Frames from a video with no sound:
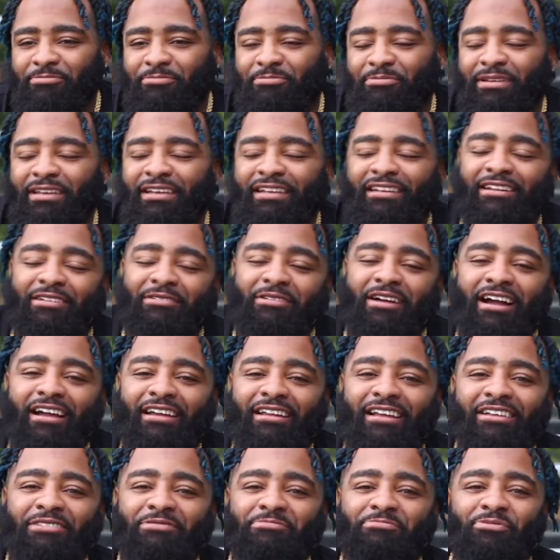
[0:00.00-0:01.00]
Man,
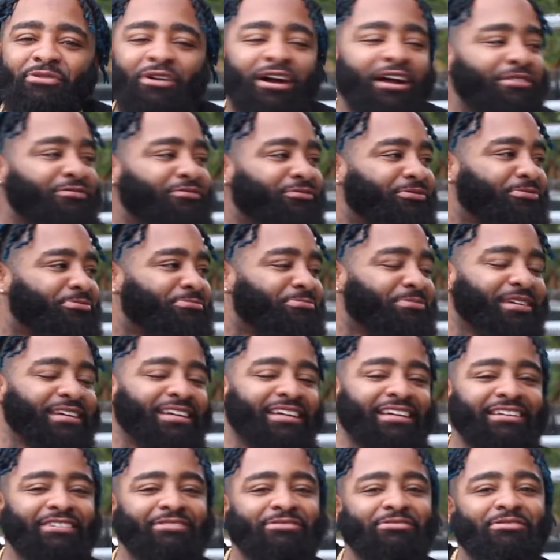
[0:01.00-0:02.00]
I, that's prideful,
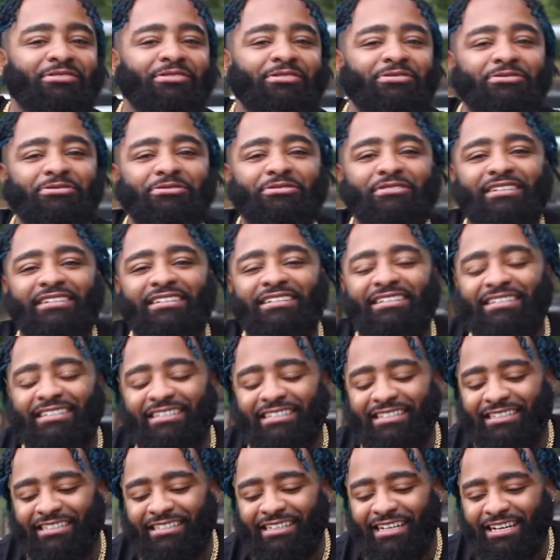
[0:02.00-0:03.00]
man. You know,
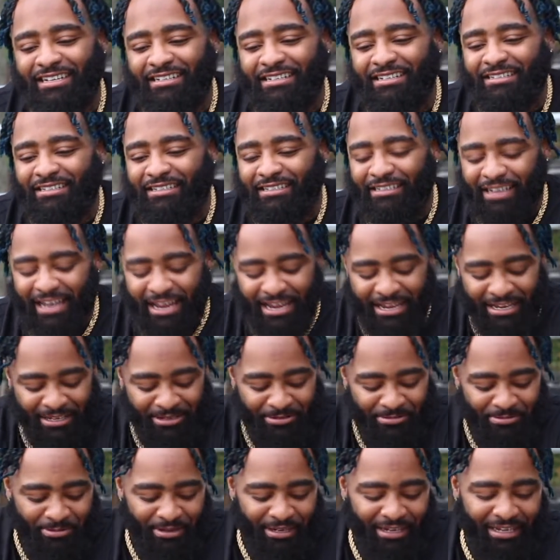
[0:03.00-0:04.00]
it, it, ain't nothing like
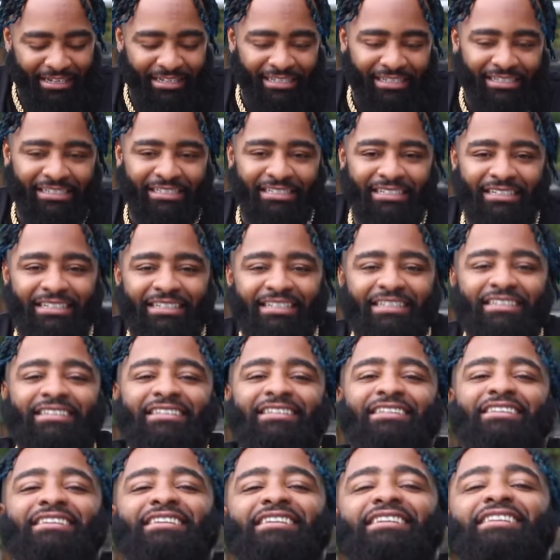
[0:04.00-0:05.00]
it, man. It's
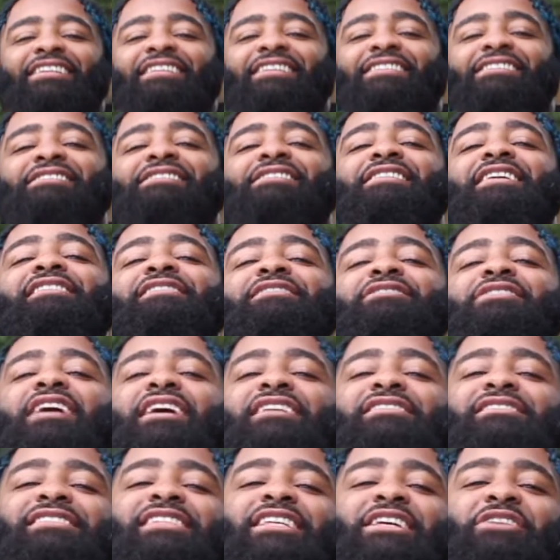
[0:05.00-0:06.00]
you got you
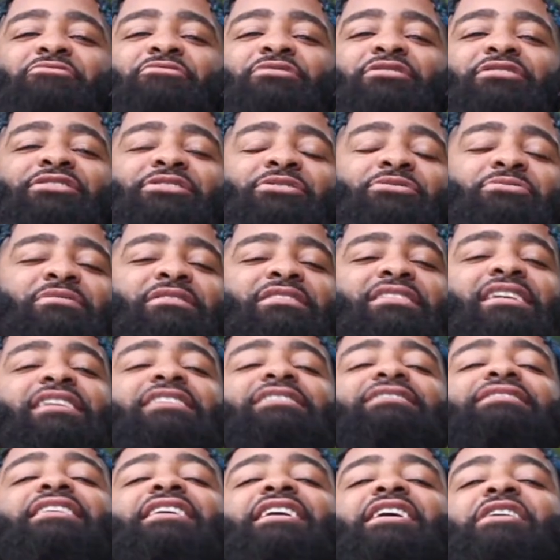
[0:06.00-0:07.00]
got to say it with your
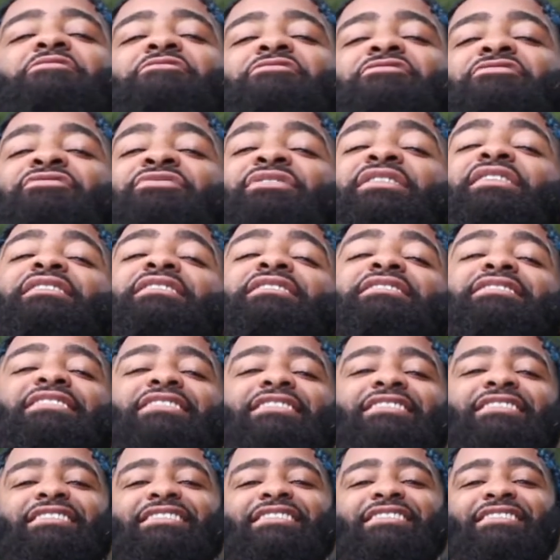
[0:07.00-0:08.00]
chest, like I'm from Venice,
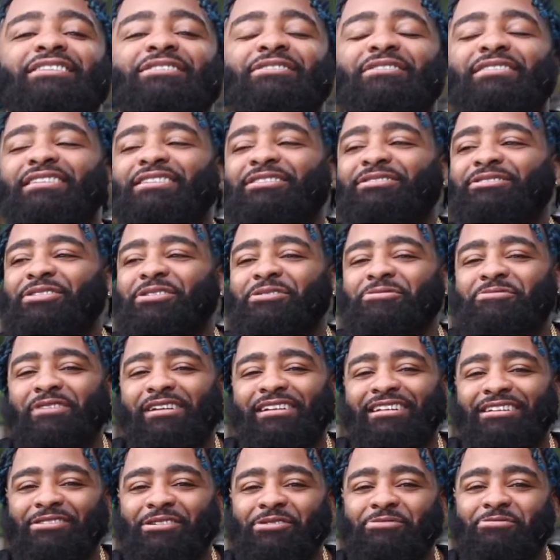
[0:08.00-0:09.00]
cuz. You niggas
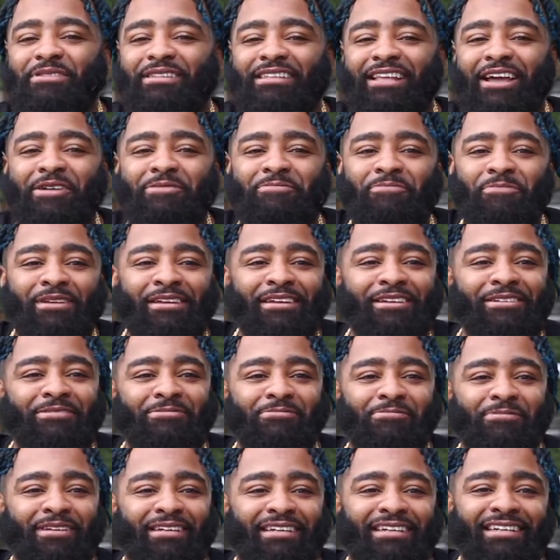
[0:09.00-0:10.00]
already know what that
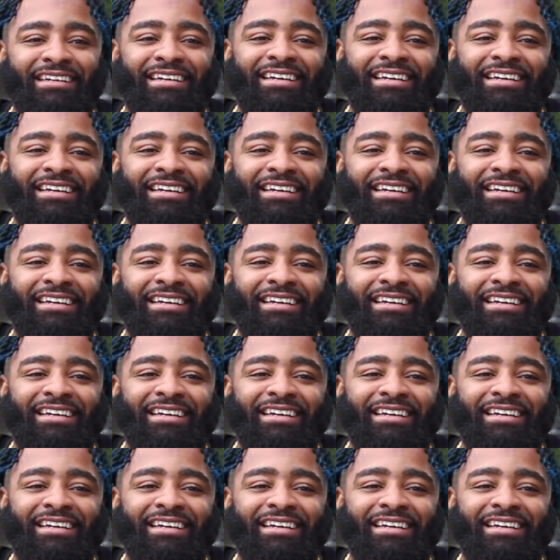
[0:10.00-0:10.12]
means, man.